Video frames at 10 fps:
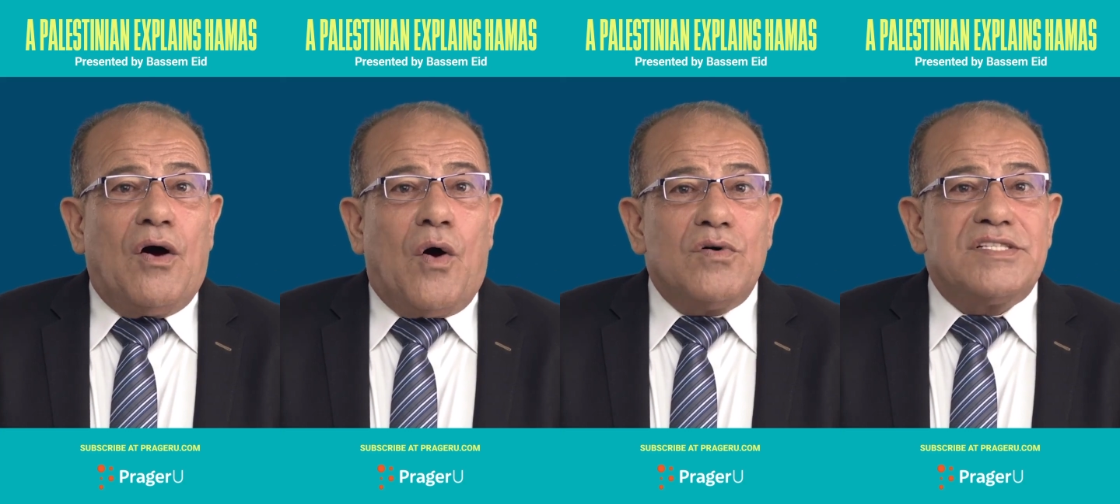
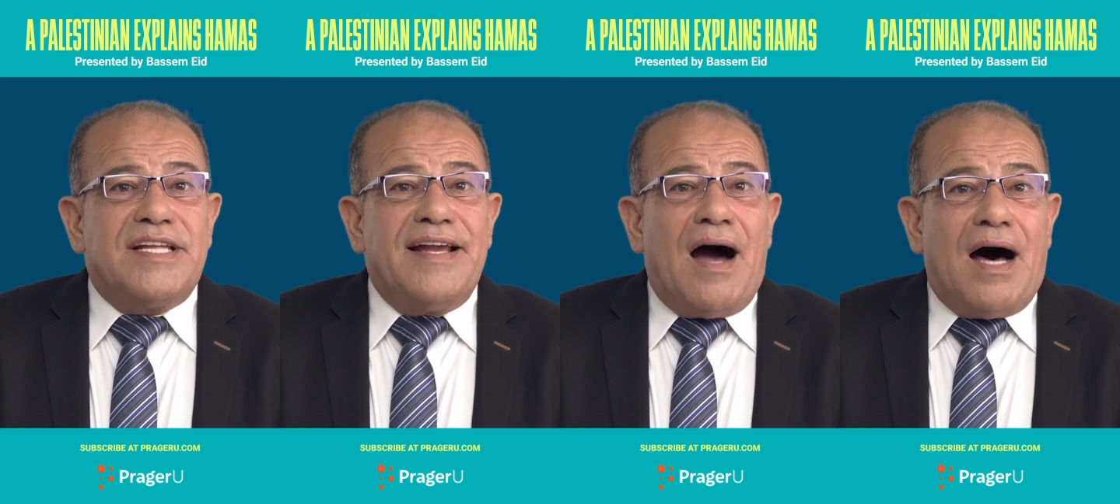
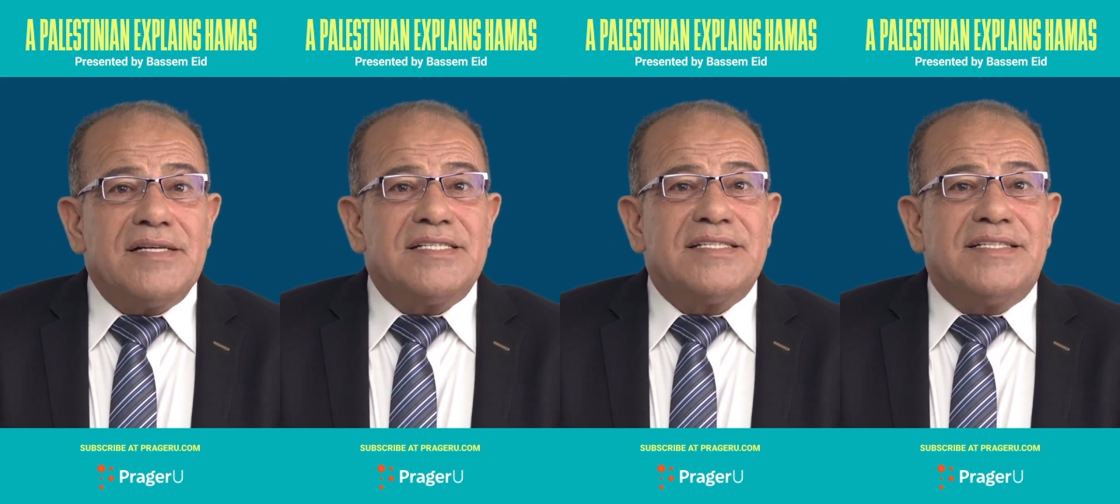costing
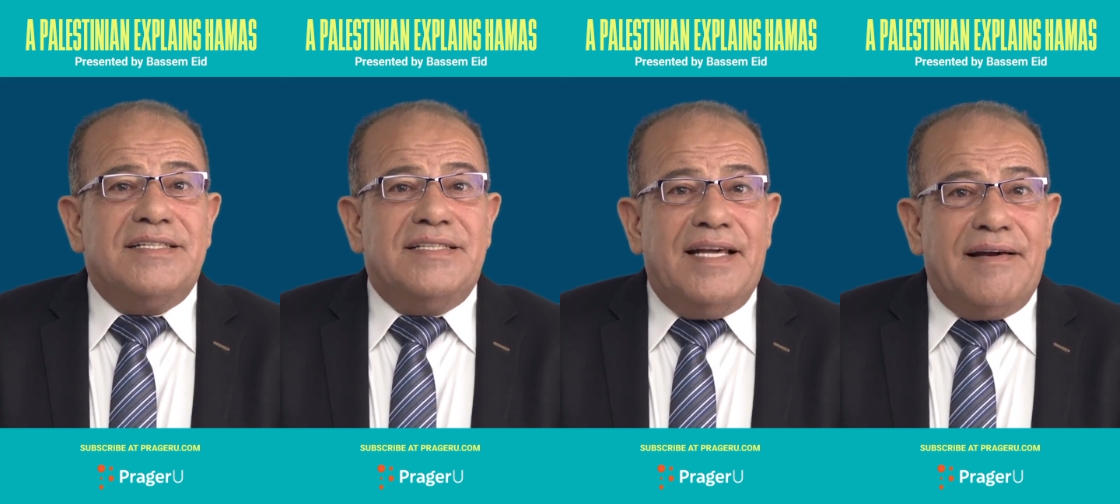us
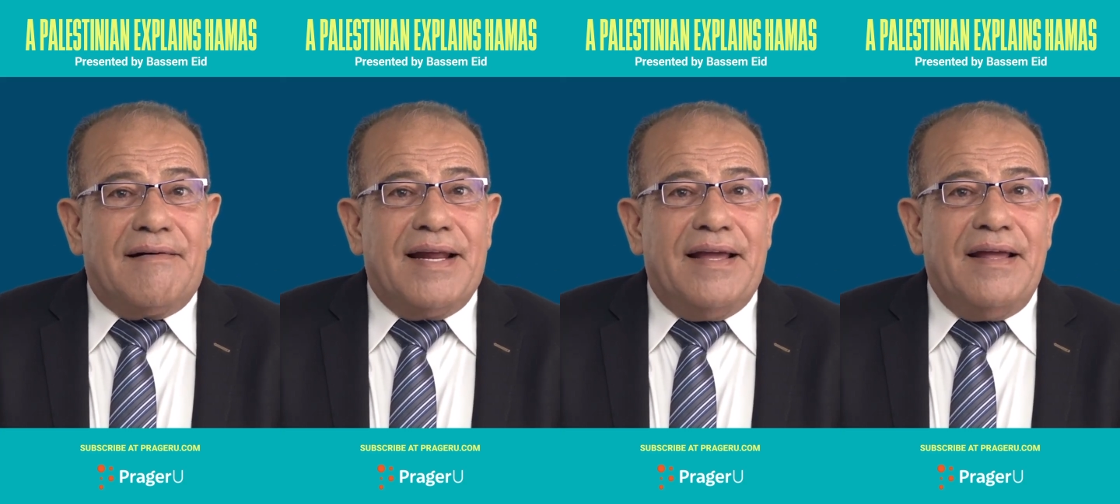
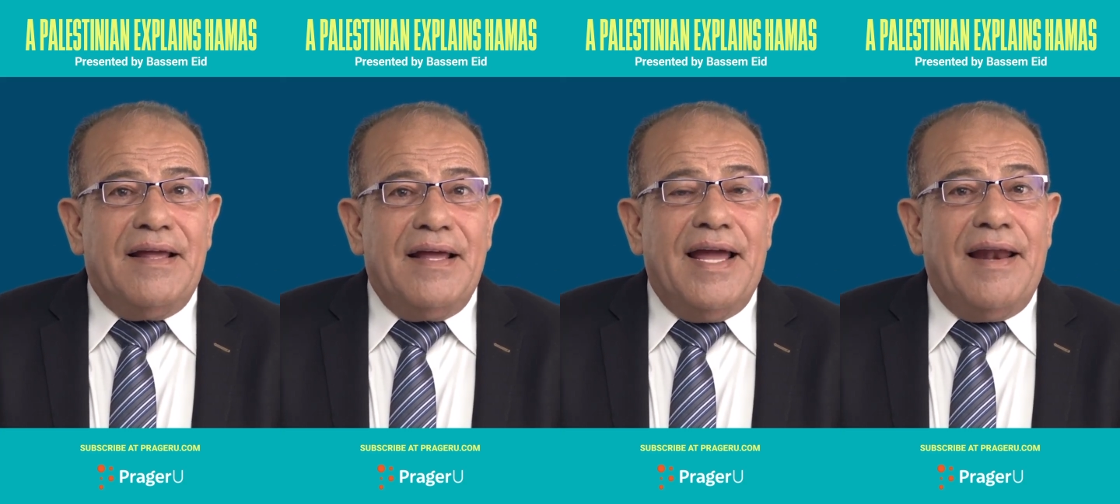dearly
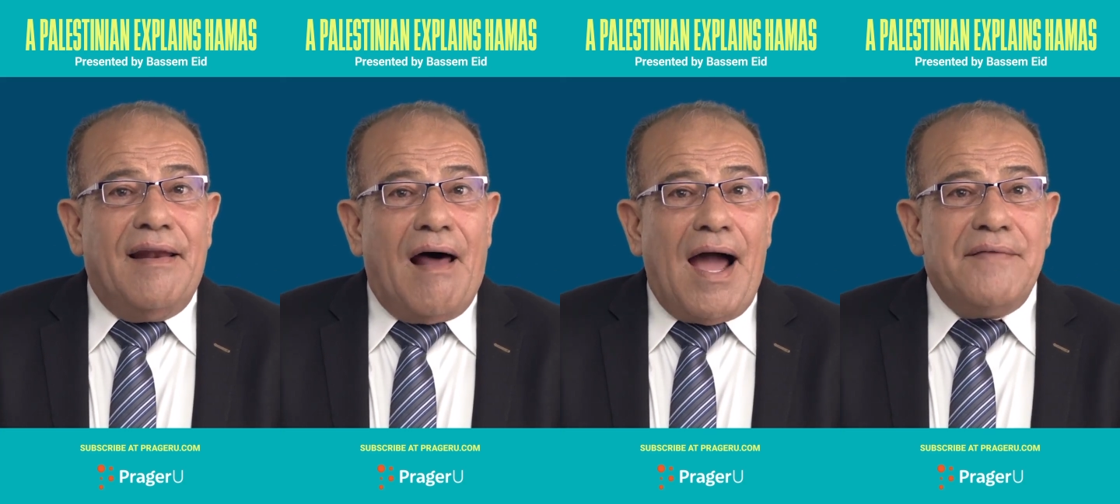
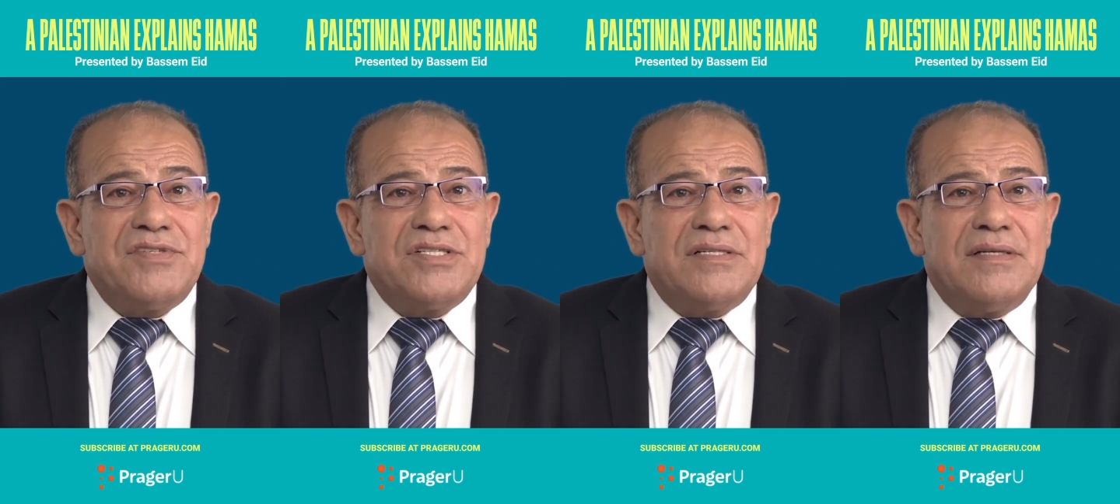in
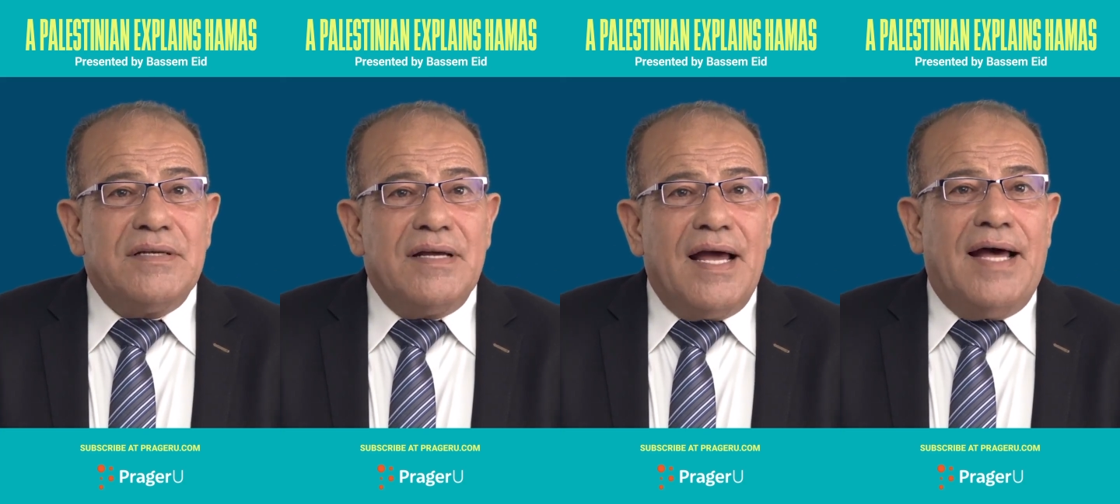lives
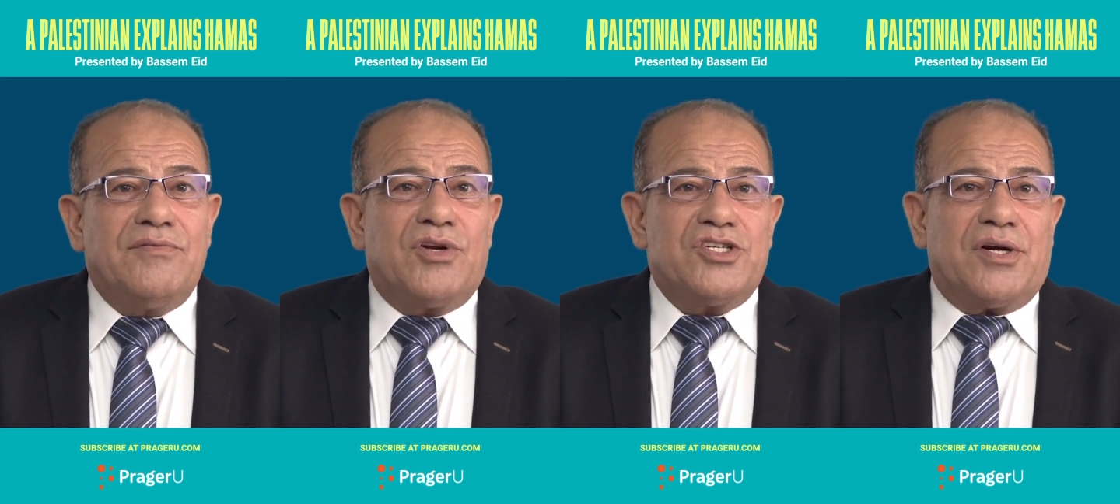
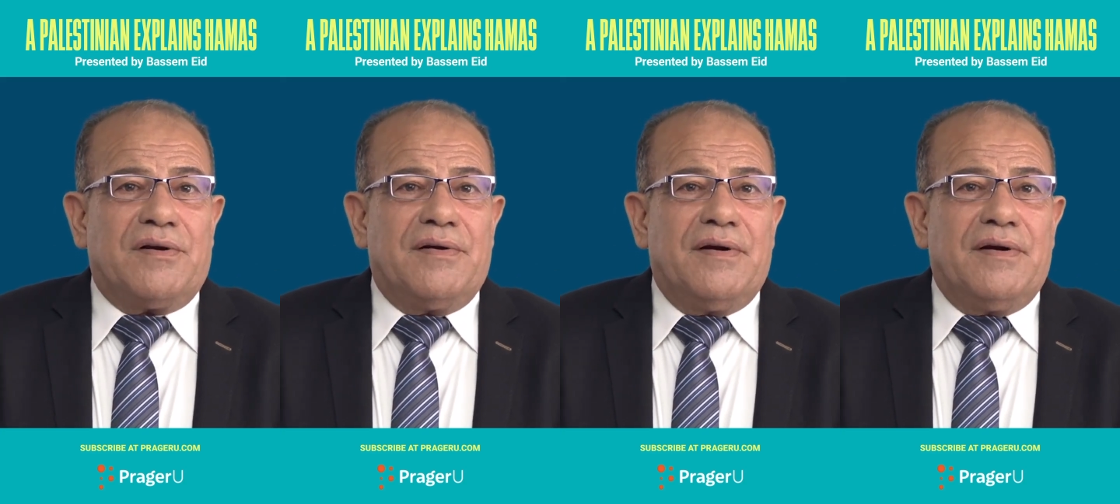and treasure.